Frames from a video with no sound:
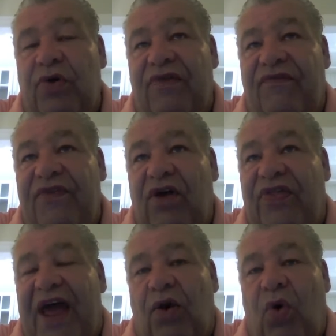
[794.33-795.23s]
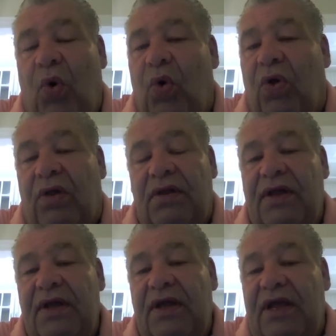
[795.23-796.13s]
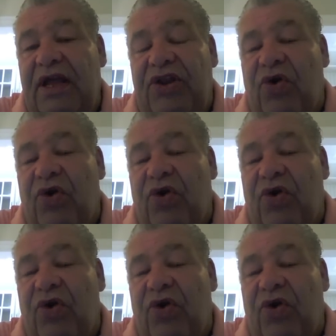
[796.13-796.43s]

You can fill that hole in